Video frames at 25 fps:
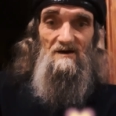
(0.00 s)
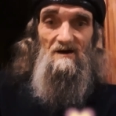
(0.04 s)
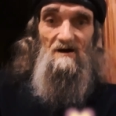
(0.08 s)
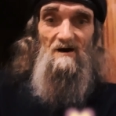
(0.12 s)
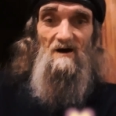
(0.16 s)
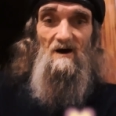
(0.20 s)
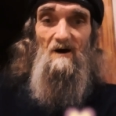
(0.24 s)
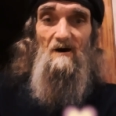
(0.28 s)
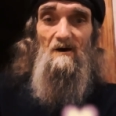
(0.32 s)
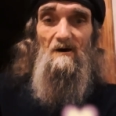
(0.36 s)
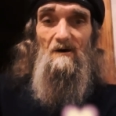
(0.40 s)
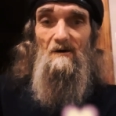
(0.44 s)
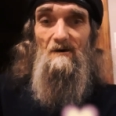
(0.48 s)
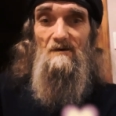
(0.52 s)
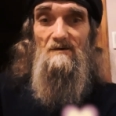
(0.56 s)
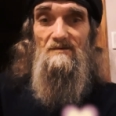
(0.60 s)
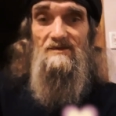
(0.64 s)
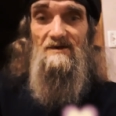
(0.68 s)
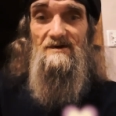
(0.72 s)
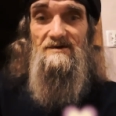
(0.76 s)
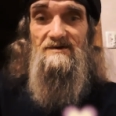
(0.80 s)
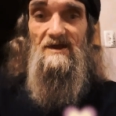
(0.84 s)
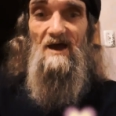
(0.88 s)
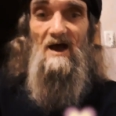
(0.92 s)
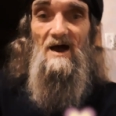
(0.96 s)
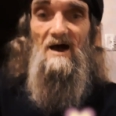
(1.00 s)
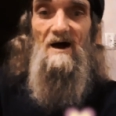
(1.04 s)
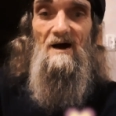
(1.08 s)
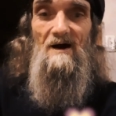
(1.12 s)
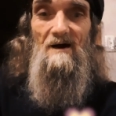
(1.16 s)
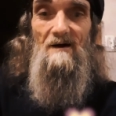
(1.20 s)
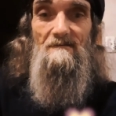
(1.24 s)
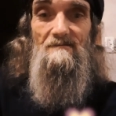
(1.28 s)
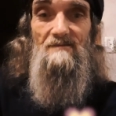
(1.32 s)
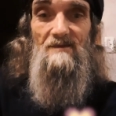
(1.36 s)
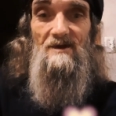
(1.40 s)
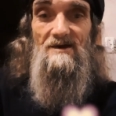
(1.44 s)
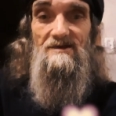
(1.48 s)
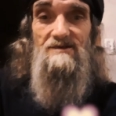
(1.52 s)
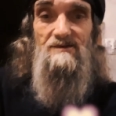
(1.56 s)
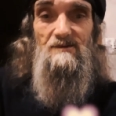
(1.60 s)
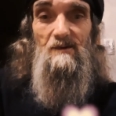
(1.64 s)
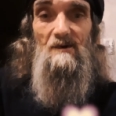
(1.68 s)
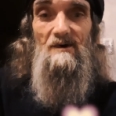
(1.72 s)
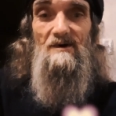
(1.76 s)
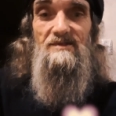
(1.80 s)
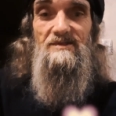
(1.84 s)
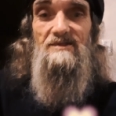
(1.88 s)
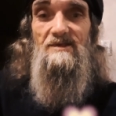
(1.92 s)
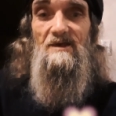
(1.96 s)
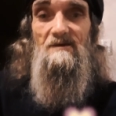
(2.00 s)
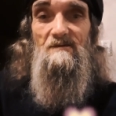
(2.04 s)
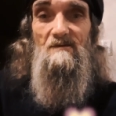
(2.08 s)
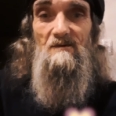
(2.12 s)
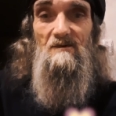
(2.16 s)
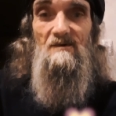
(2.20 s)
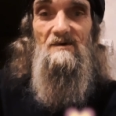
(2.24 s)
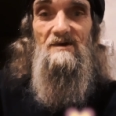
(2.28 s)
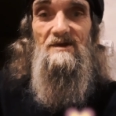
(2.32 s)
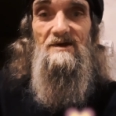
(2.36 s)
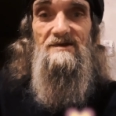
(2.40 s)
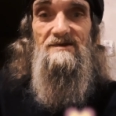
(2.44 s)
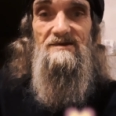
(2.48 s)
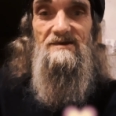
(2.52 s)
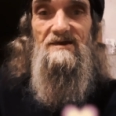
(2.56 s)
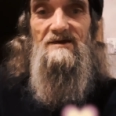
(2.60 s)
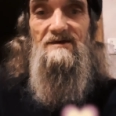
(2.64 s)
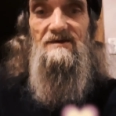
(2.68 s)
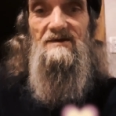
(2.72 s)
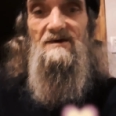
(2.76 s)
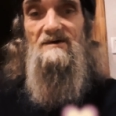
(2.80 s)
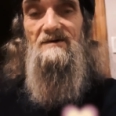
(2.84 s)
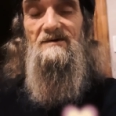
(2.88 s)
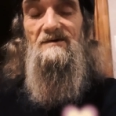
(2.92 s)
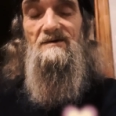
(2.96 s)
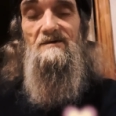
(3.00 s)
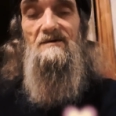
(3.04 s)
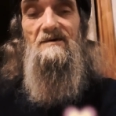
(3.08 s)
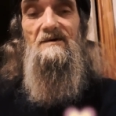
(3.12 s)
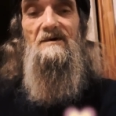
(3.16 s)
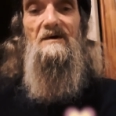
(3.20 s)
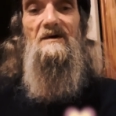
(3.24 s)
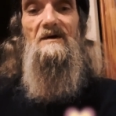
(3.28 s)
All the time, that's what they wanted to do.